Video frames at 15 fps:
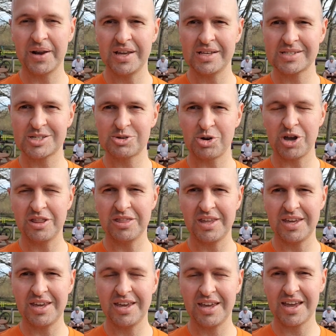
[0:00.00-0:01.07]
please join
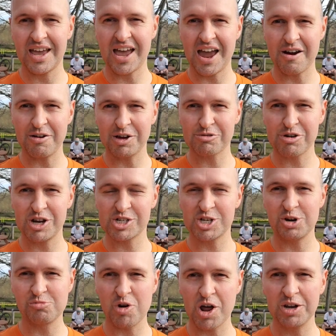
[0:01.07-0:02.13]
the Hare
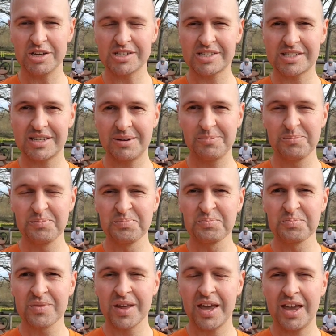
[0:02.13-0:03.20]
Krishna Runners.
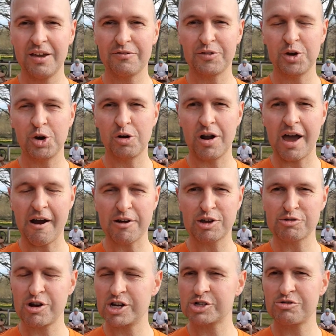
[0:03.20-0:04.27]
If you're a Hare
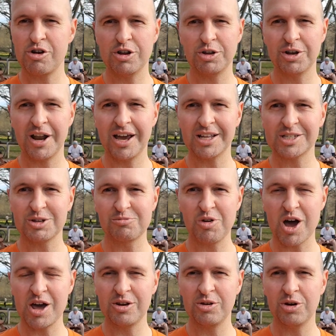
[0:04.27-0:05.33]
Krishna and you like to
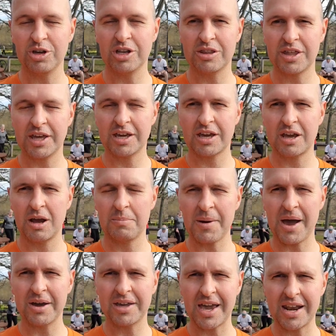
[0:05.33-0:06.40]
run or you're thinking
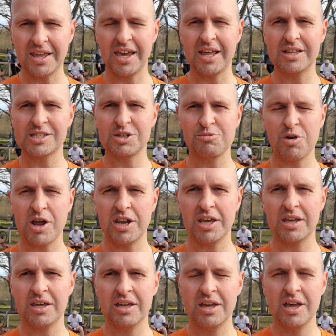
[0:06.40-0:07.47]
about getting into
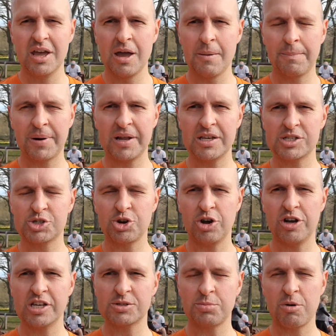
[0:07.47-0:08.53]
running, please
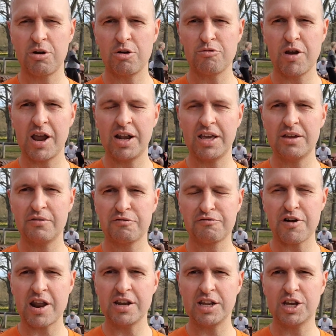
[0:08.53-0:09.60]
join us. We're a really
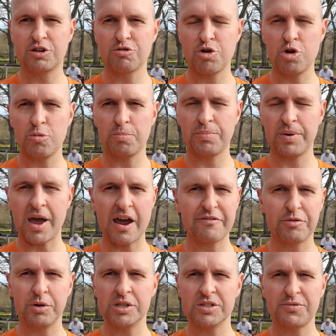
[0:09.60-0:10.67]
friendly group.
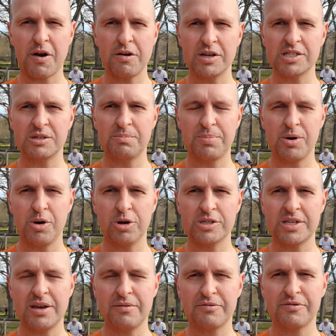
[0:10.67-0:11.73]
Everyone's very
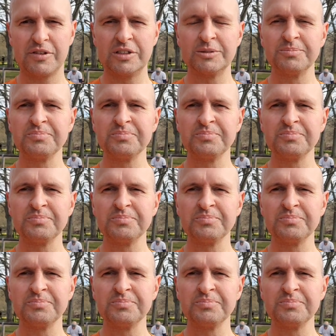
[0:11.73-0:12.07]
supportive